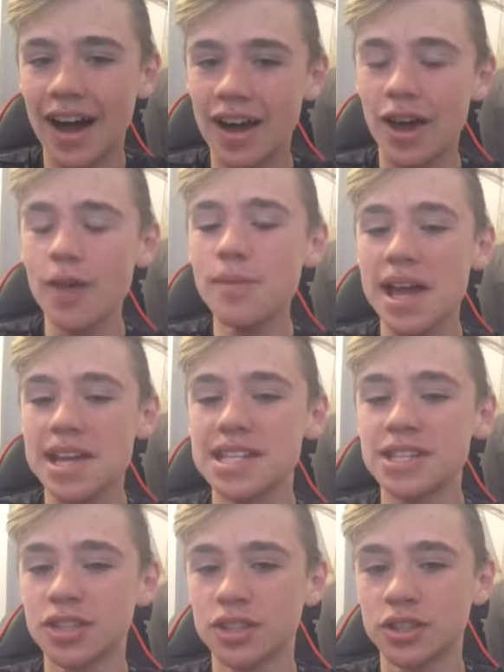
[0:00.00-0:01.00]
I hope they
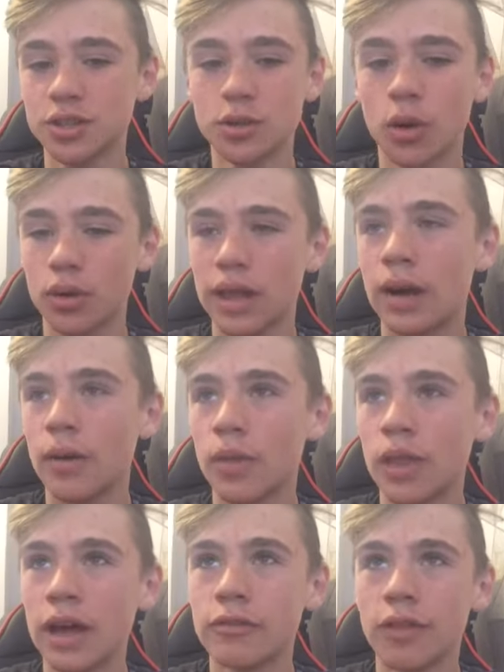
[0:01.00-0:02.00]
actually just got out of
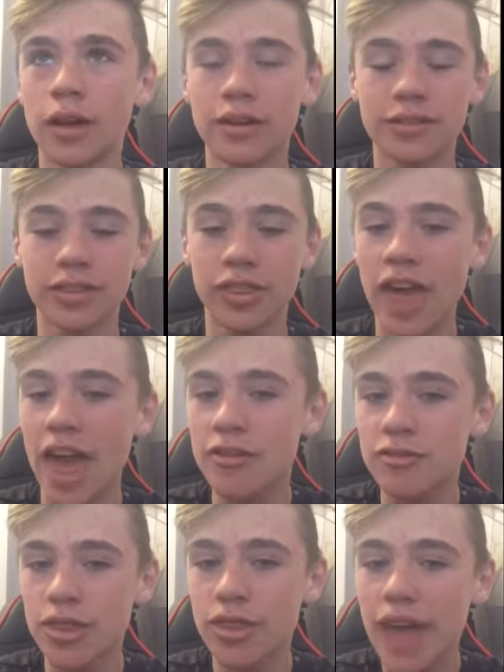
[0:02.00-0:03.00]
there, like,
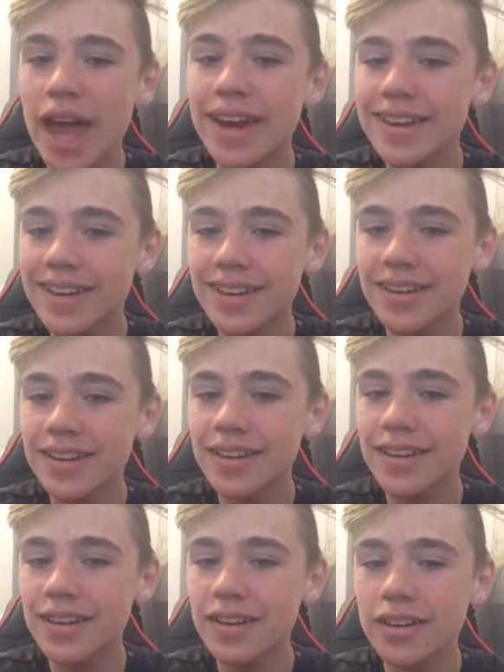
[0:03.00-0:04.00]
there and then.
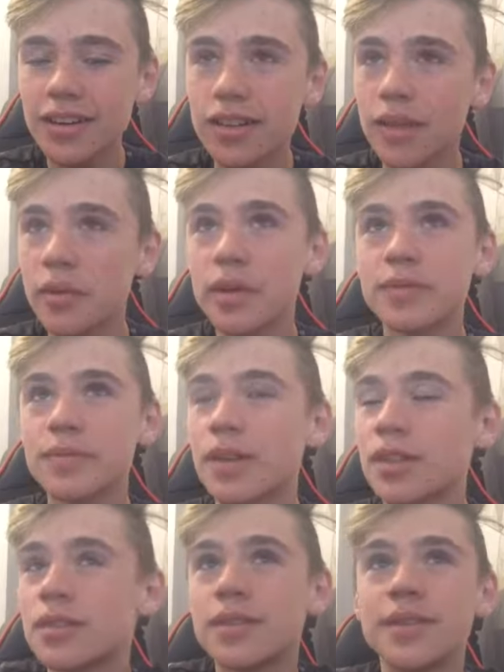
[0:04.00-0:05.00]
Because they would have
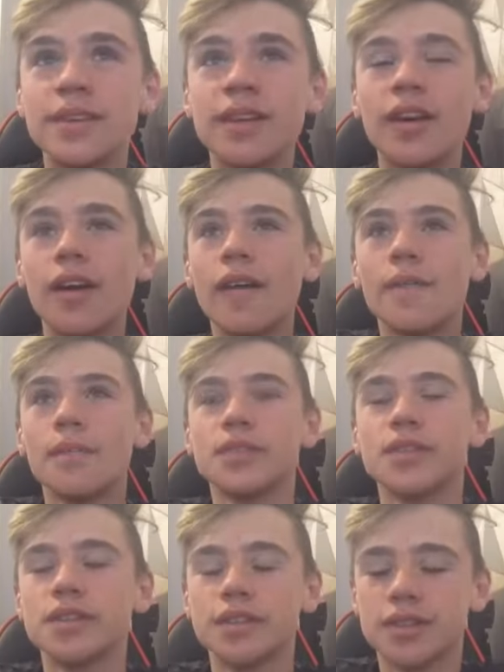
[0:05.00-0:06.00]
supposed to...
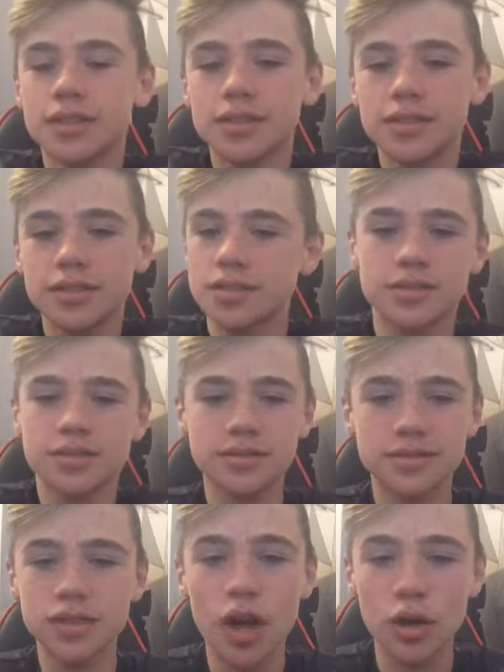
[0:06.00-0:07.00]
Just,
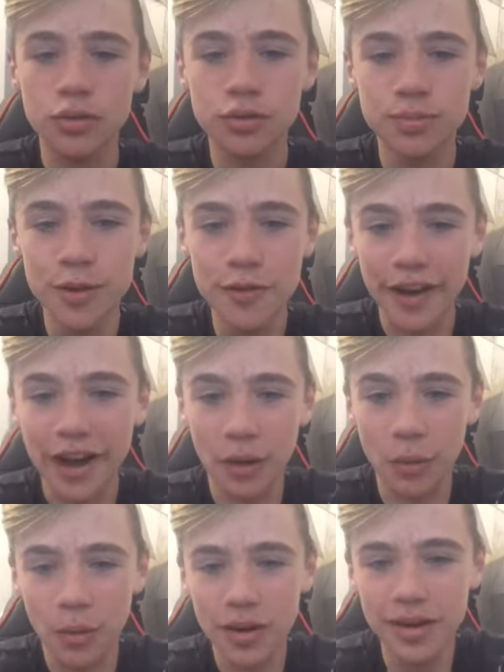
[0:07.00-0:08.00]
no, just move
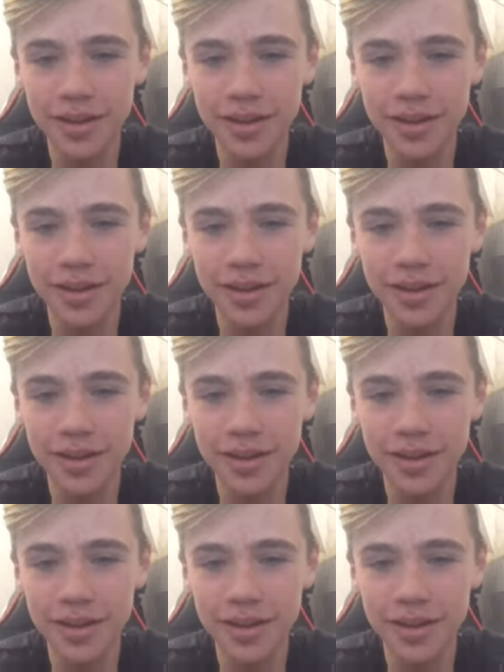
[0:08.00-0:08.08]
out.